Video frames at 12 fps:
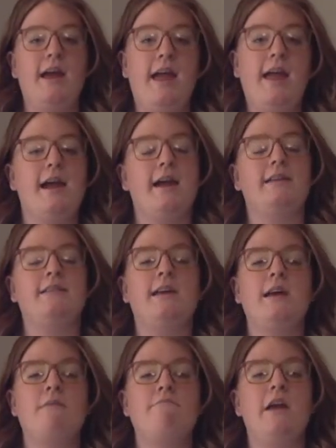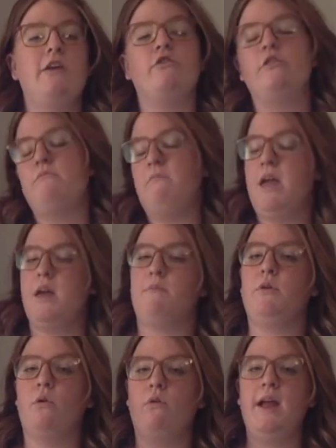And make sure to make up
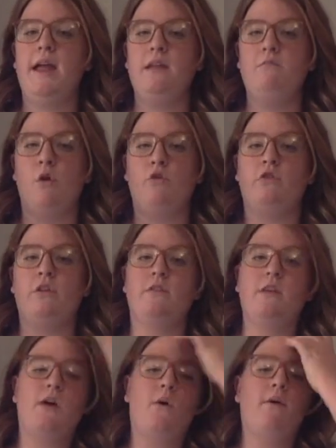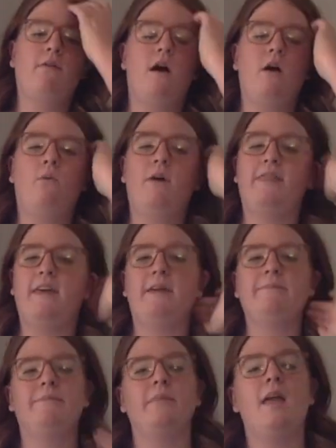your hand motions that go along with it.
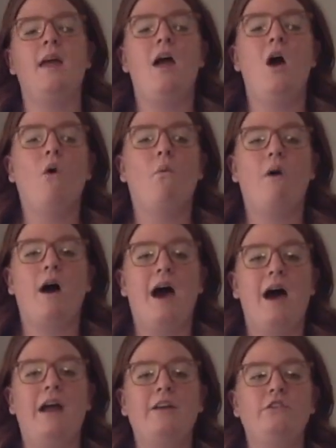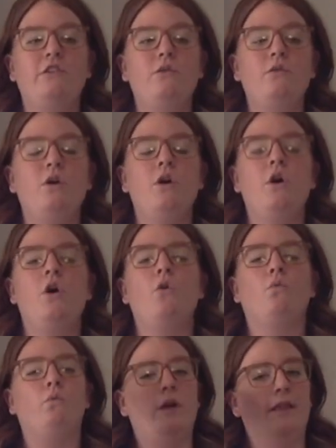What I do,
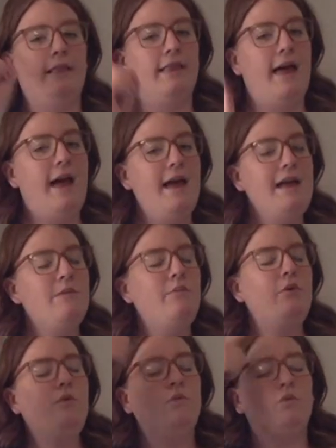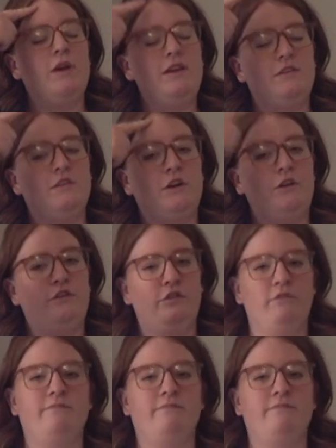reliable research.